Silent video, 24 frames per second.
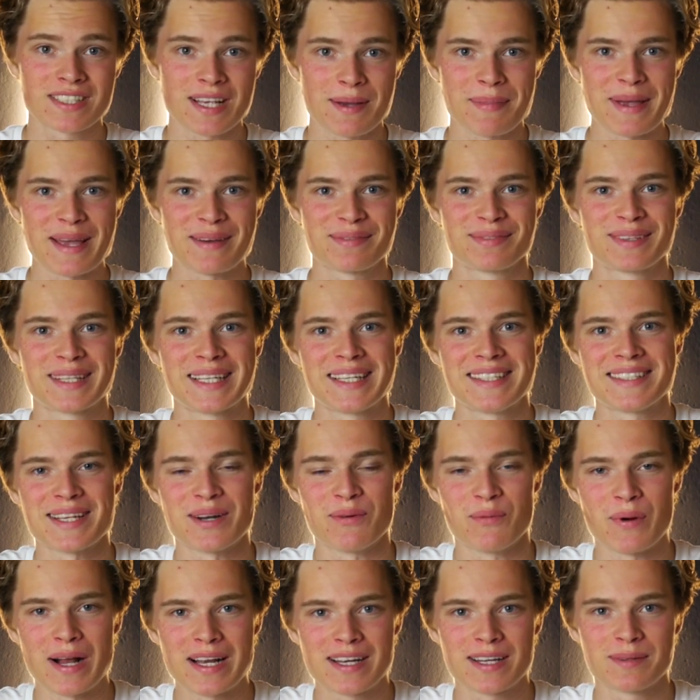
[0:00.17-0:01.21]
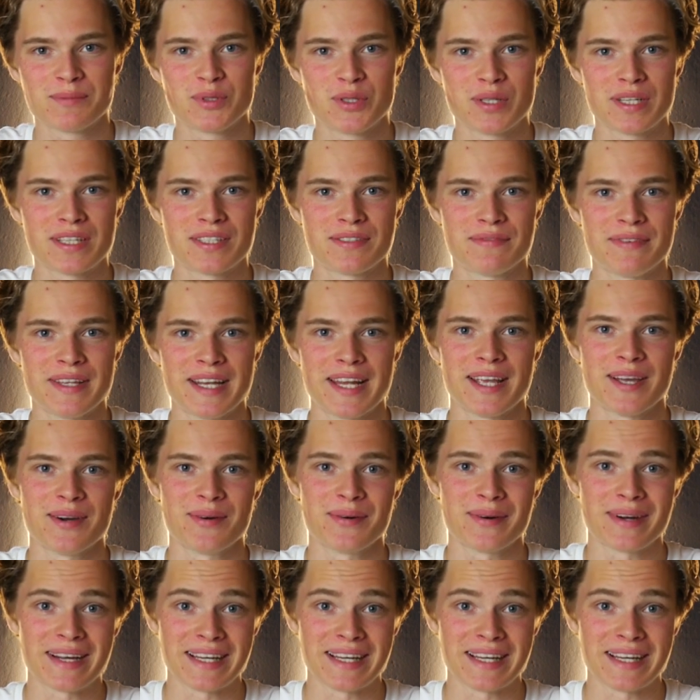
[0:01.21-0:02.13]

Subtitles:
up athletes, and welcome to this video.